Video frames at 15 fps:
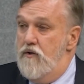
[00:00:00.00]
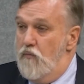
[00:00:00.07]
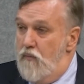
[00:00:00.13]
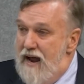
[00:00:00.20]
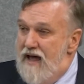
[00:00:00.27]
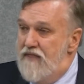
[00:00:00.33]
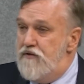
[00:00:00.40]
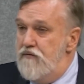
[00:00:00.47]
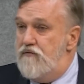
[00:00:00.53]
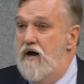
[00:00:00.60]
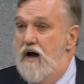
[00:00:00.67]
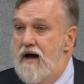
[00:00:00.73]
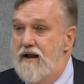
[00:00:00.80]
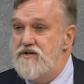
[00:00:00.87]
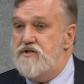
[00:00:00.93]
The wrath of
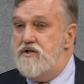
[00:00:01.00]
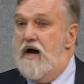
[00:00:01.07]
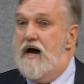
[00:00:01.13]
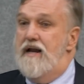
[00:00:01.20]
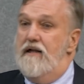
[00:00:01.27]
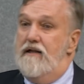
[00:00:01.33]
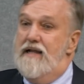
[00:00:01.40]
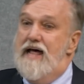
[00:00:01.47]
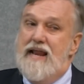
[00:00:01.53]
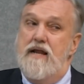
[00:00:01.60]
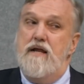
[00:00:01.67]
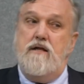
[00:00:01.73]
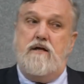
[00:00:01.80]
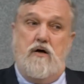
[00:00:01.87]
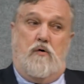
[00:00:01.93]
God is God
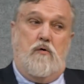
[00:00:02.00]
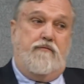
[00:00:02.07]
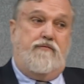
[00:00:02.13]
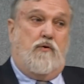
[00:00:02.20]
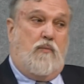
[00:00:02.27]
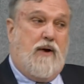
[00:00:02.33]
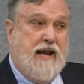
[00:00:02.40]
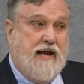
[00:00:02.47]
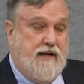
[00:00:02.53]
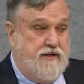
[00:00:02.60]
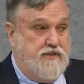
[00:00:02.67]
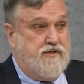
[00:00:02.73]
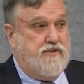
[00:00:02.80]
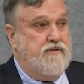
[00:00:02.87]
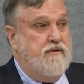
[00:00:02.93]
letting go of the
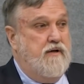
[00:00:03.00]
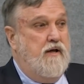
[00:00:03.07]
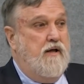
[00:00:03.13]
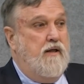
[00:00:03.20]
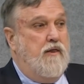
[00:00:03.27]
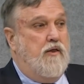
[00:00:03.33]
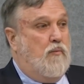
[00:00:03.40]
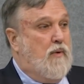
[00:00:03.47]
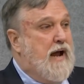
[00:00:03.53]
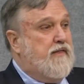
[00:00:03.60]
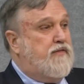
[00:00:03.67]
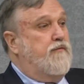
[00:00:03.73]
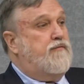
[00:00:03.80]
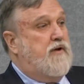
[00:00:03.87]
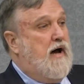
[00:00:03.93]
reins. The
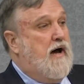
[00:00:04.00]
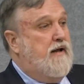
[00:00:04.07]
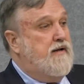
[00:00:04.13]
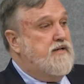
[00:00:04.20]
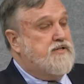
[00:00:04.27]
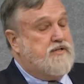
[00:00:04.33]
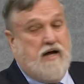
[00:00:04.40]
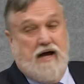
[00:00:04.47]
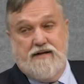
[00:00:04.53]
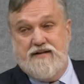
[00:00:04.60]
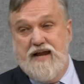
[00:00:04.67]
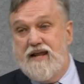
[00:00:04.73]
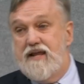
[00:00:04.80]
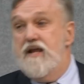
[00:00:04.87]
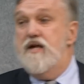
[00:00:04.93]
wrath of God is God
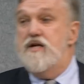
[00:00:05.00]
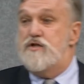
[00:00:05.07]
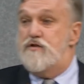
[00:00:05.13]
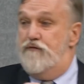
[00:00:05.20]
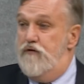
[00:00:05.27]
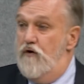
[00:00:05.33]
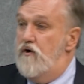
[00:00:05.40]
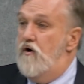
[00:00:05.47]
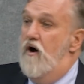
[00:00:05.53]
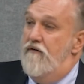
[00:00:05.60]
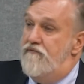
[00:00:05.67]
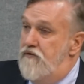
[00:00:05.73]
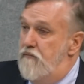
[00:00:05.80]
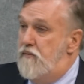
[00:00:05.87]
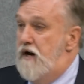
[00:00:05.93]
taking his foot
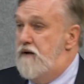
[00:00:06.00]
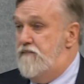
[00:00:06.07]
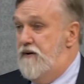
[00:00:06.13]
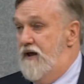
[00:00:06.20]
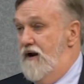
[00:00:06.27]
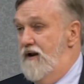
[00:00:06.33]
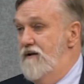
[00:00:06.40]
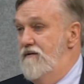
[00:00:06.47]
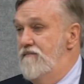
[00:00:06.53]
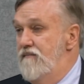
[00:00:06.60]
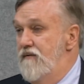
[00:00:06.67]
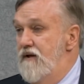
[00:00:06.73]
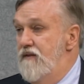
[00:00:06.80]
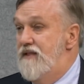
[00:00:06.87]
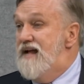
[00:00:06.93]
off the brake pedal.
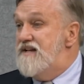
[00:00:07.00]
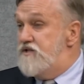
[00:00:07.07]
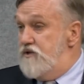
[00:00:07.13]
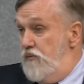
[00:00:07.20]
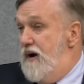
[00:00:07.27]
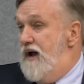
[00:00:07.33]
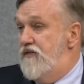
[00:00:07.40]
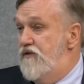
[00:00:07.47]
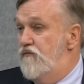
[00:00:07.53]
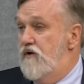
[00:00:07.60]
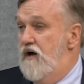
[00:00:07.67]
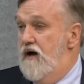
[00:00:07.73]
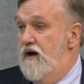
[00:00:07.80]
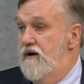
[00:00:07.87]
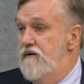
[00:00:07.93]
That's the wrath of
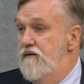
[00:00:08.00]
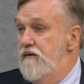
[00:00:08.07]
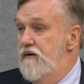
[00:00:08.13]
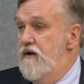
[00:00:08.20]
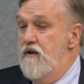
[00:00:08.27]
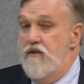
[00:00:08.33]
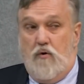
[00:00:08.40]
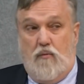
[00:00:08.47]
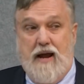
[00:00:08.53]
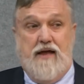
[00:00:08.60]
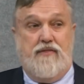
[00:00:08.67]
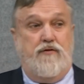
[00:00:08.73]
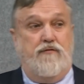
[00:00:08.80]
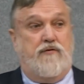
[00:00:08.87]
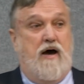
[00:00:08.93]
God. The
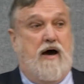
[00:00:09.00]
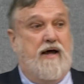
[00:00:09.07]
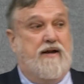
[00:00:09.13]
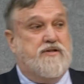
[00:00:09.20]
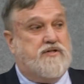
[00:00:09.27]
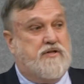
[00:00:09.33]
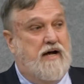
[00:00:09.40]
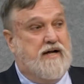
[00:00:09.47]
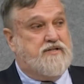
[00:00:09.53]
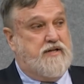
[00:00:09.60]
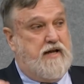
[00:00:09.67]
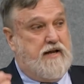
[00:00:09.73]
wrath of God is God